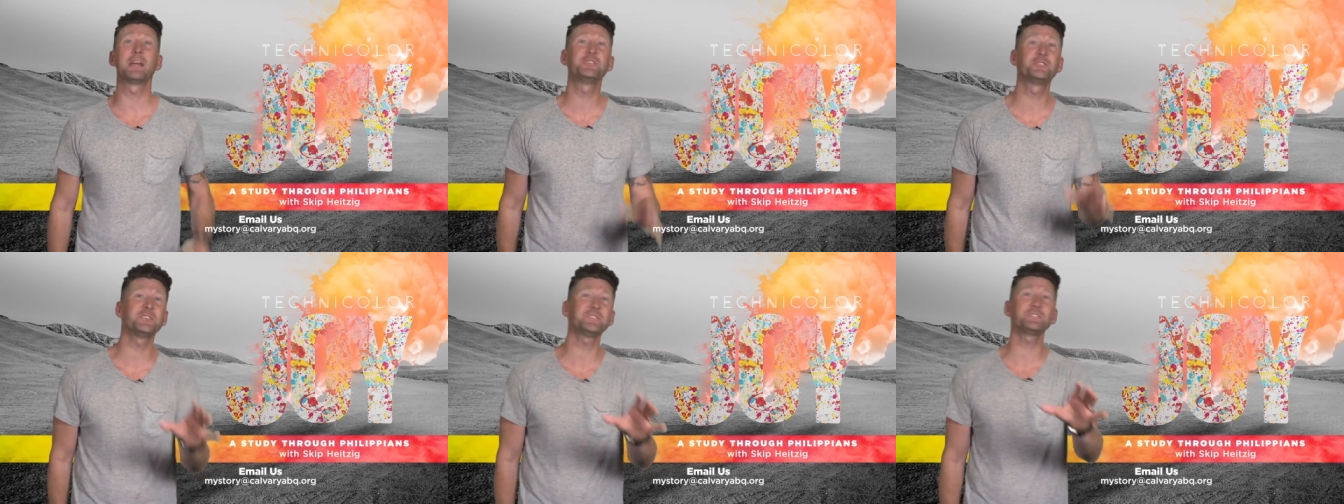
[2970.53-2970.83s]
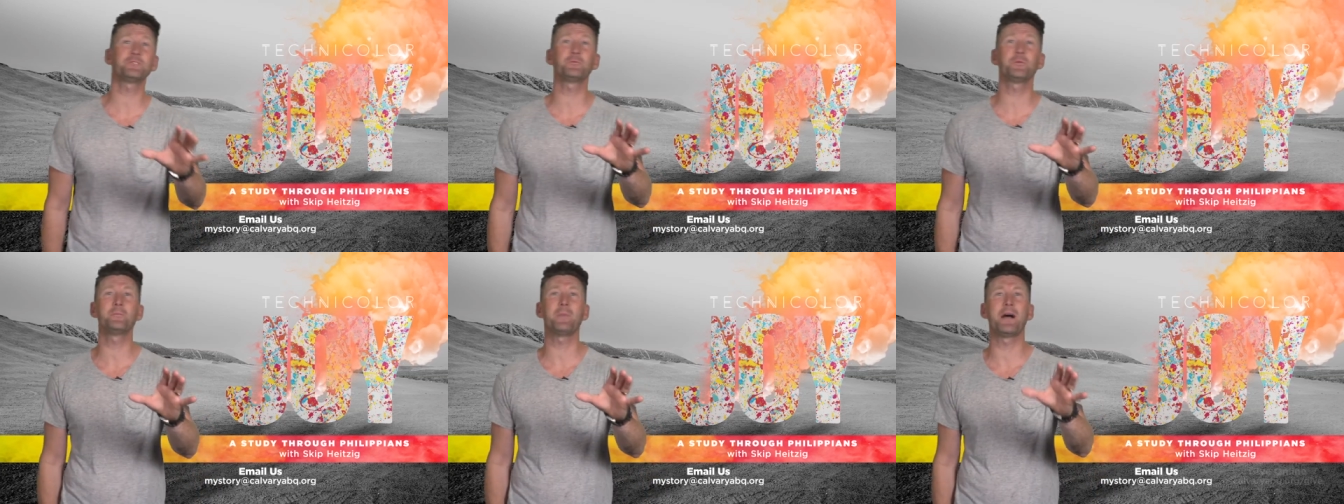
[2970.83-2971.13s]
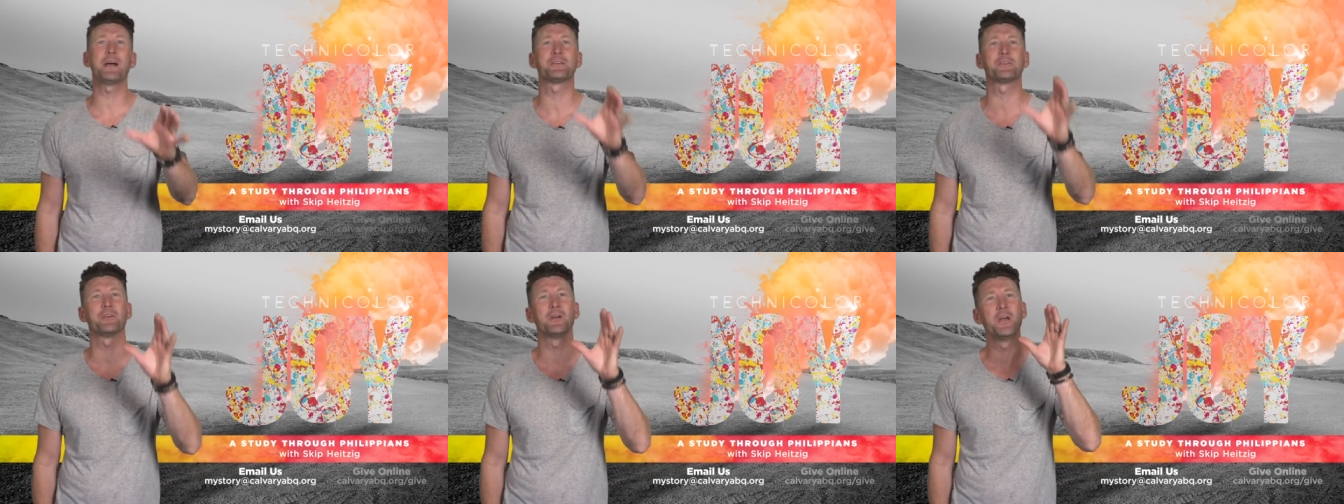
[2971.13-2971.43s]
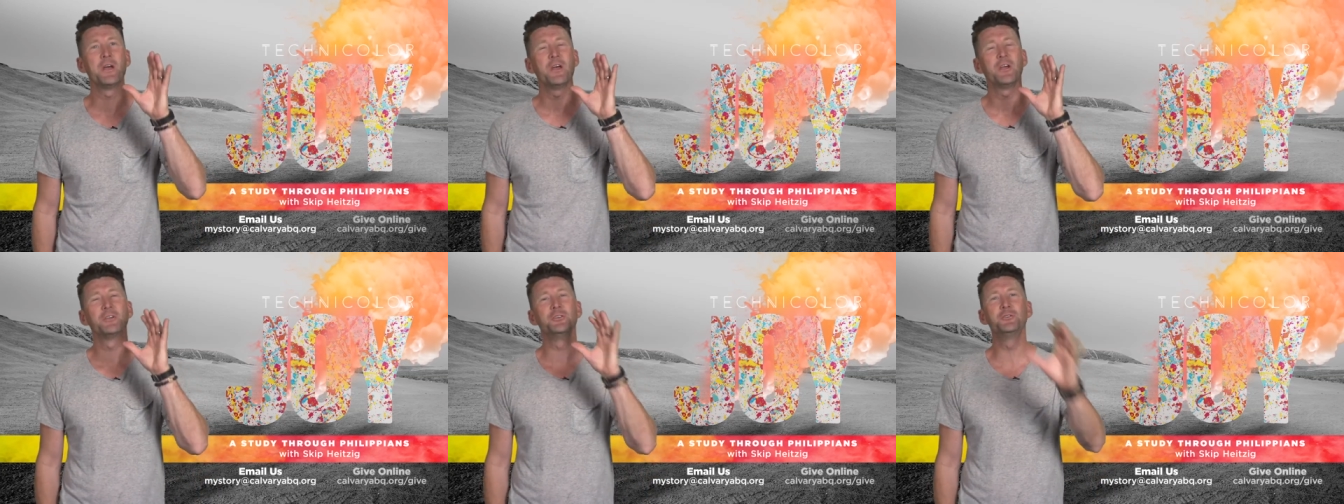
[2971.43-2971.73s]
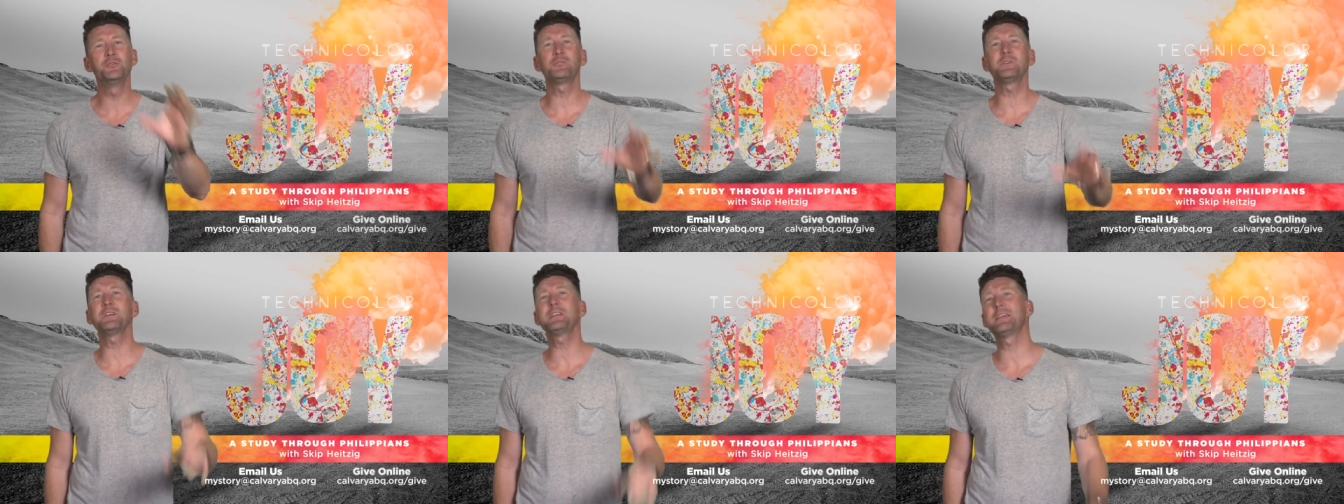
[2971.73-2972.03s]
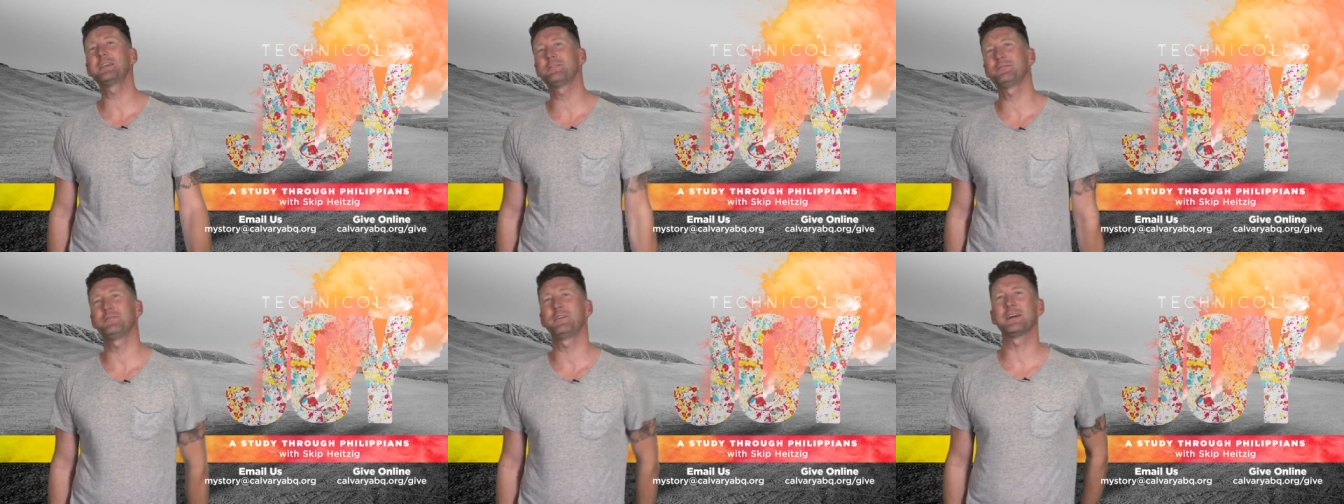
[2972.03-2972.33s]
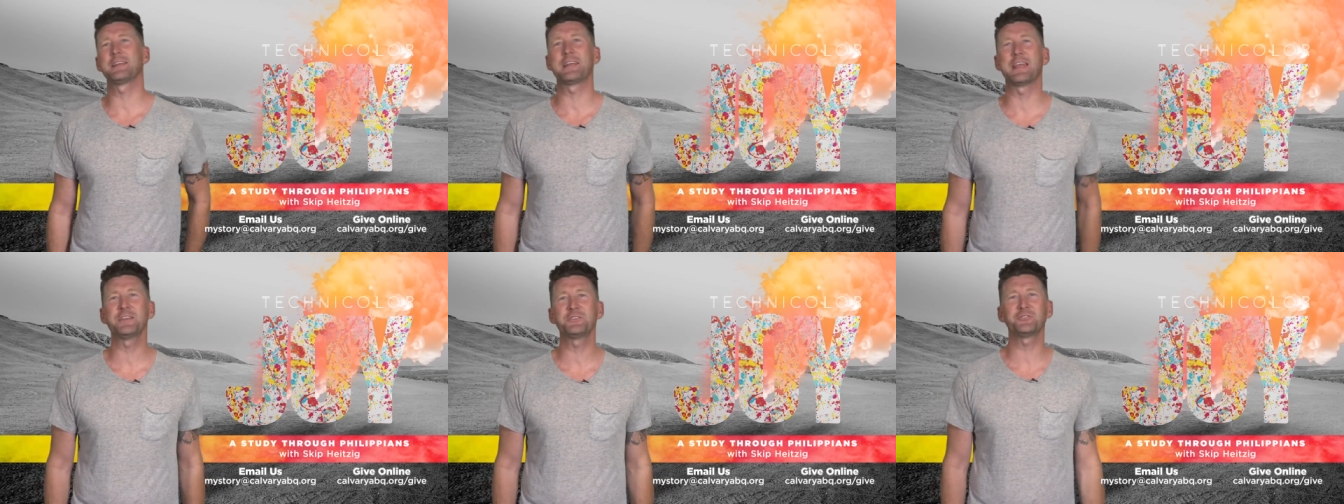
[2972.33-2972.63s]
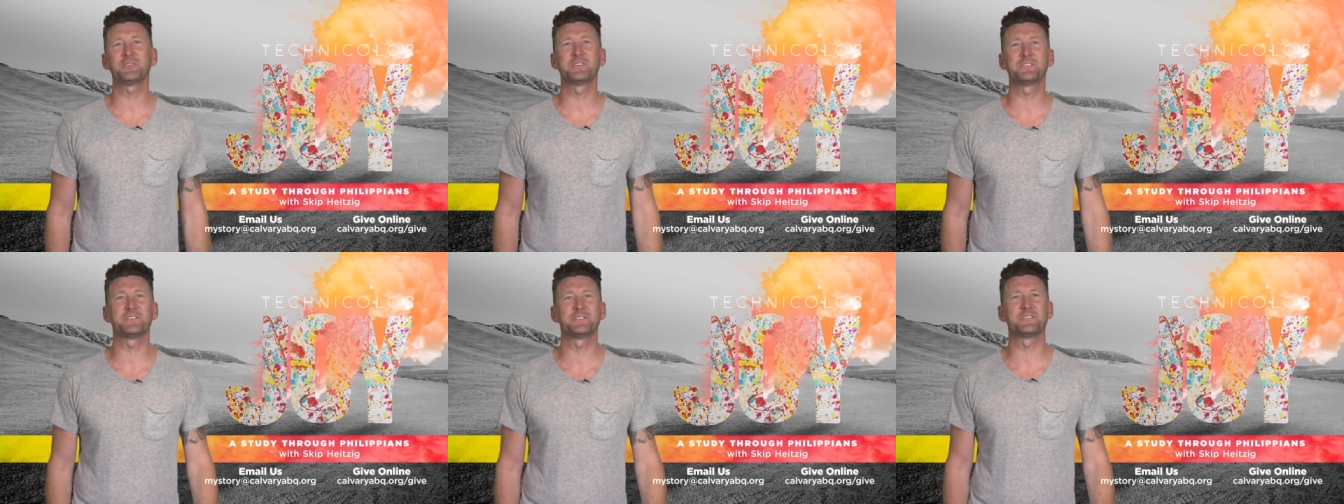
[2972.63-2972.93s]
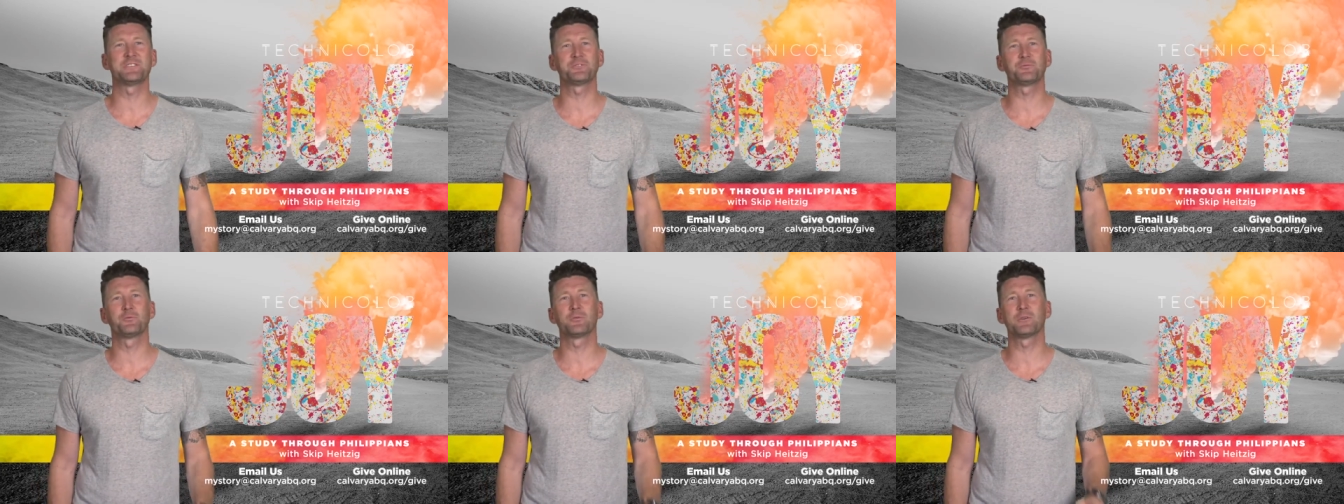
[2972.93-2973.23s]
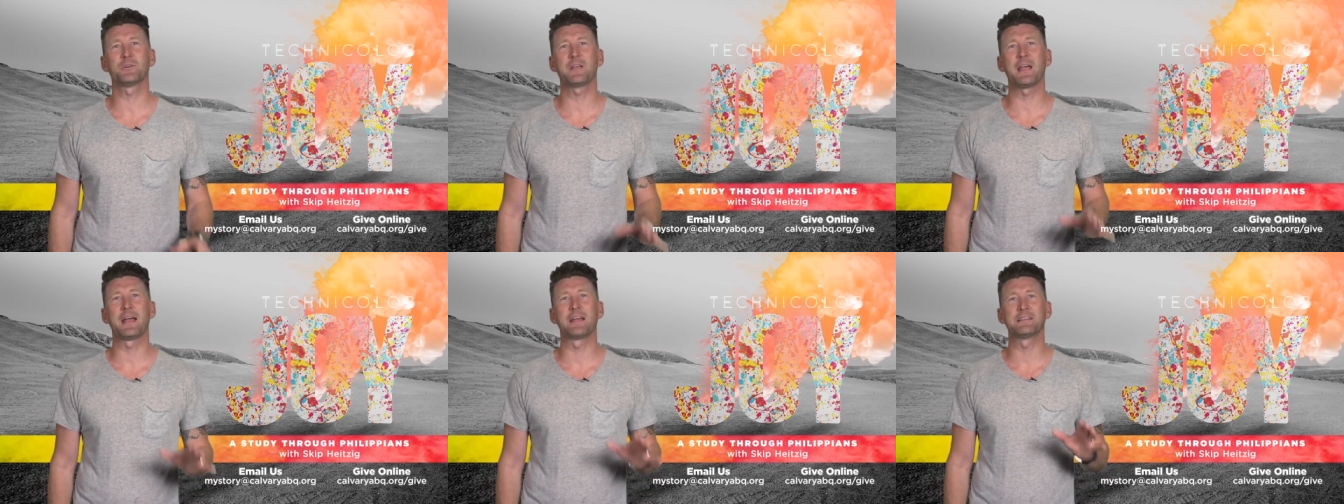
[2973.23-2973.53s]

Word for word: And just a reminder, you can give financially to this work